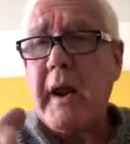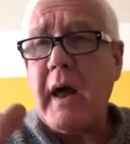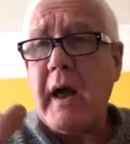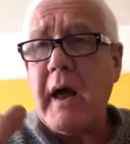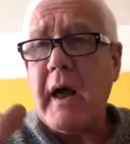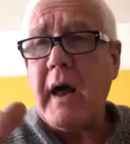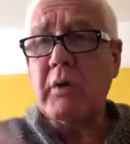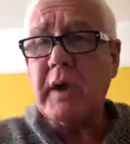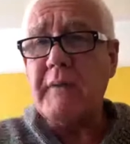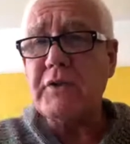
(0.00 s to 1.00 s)
Those of you
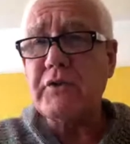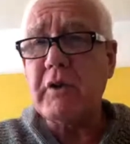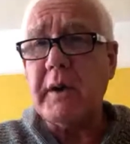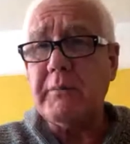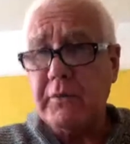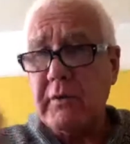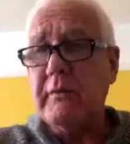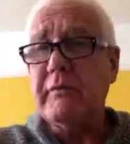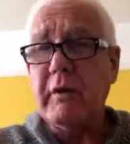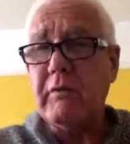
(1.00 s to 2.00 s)
on the other streams,
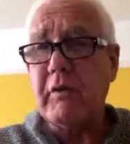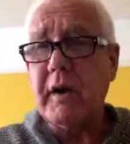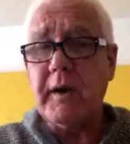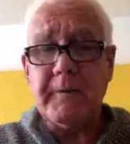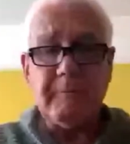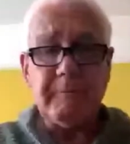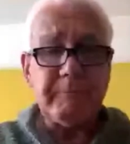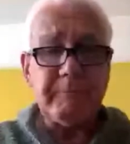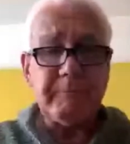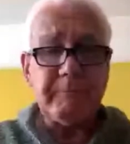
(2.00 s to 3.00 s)
feel free,
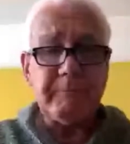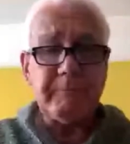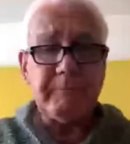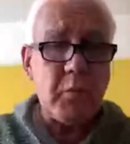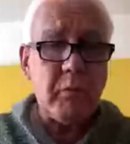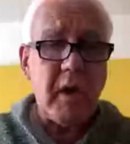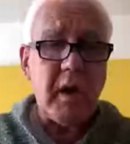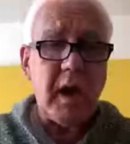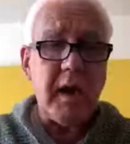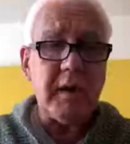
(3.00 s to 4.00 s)

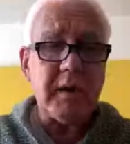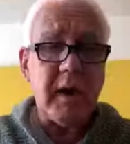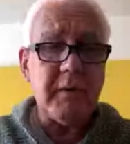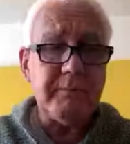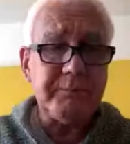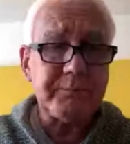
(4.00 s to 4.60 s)
get in there.